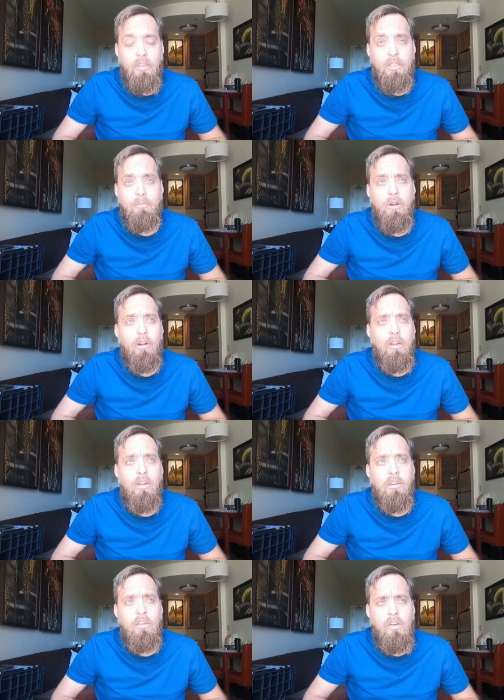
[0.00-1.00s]
It's about
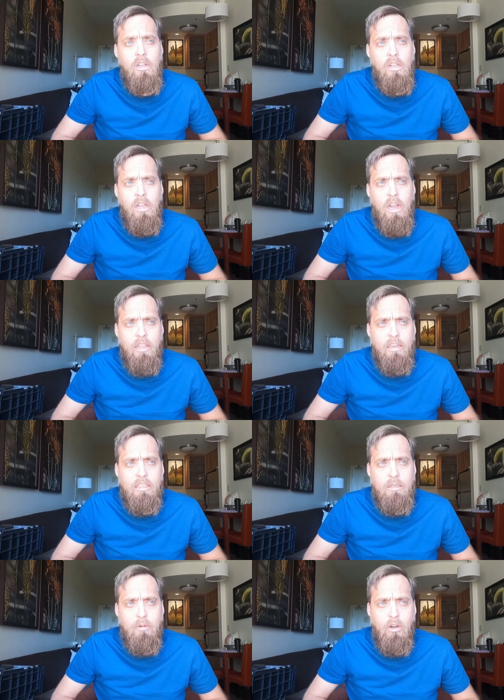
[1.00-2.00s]
a, I think
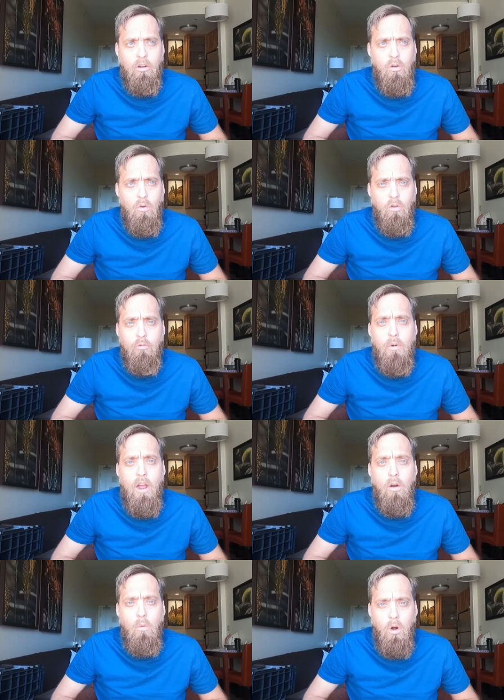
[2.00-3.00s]
it's about a quarter
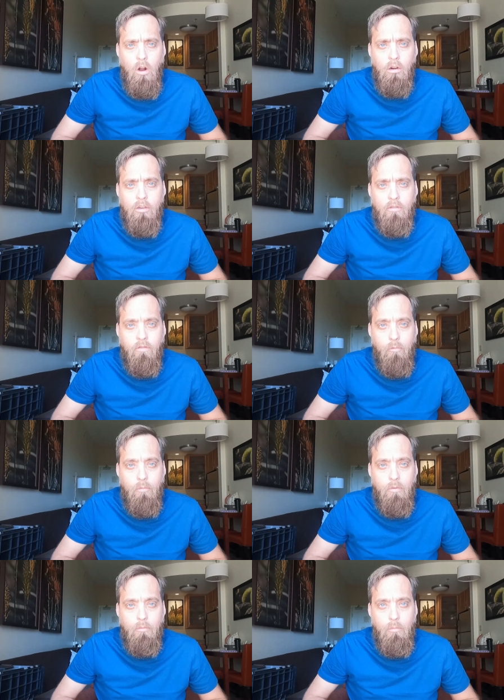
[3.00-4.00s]
mile walk
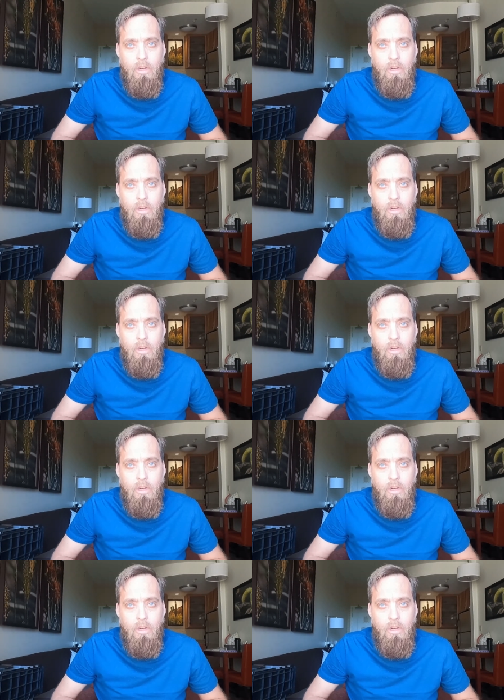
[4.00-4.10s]
from